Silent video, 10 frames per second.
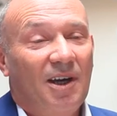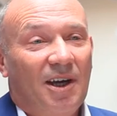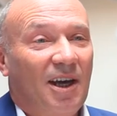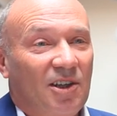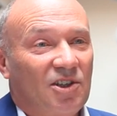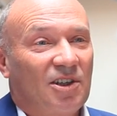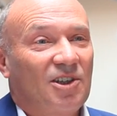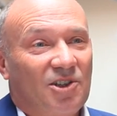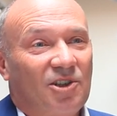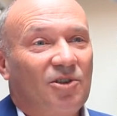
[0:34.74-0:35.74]
and to
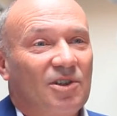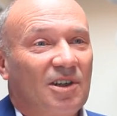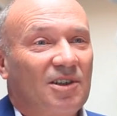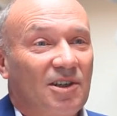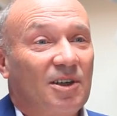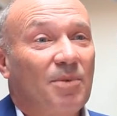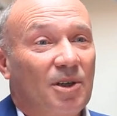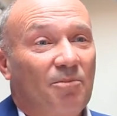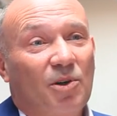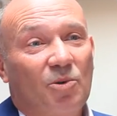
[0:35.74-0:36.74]
continue to deepen
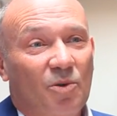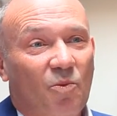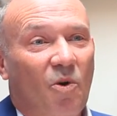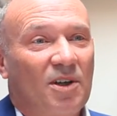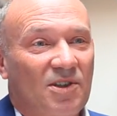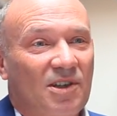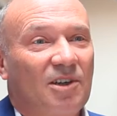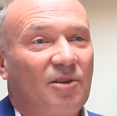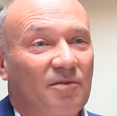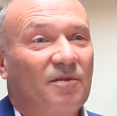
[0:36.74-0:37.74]
and build a wider set
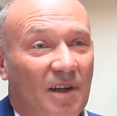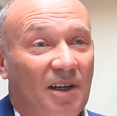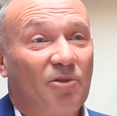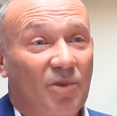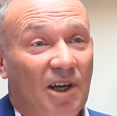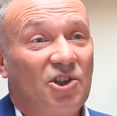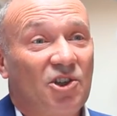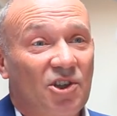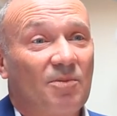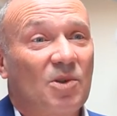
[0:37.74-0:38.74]
of uh,
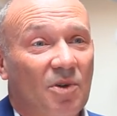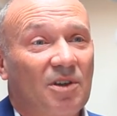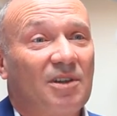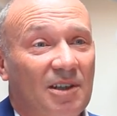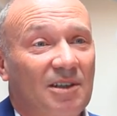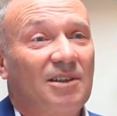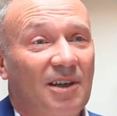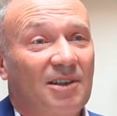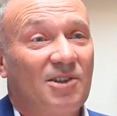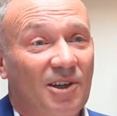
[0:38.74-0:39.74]
relationships with the
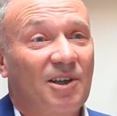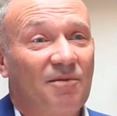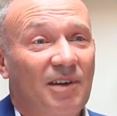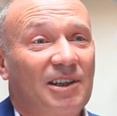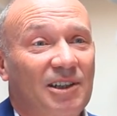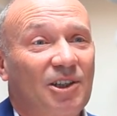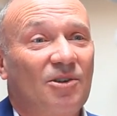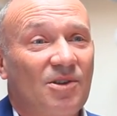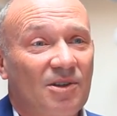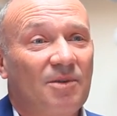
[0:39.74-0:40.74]
uh, Silicon Valley
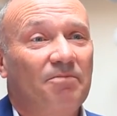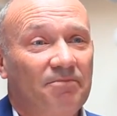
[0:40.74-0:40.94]
ecosystem.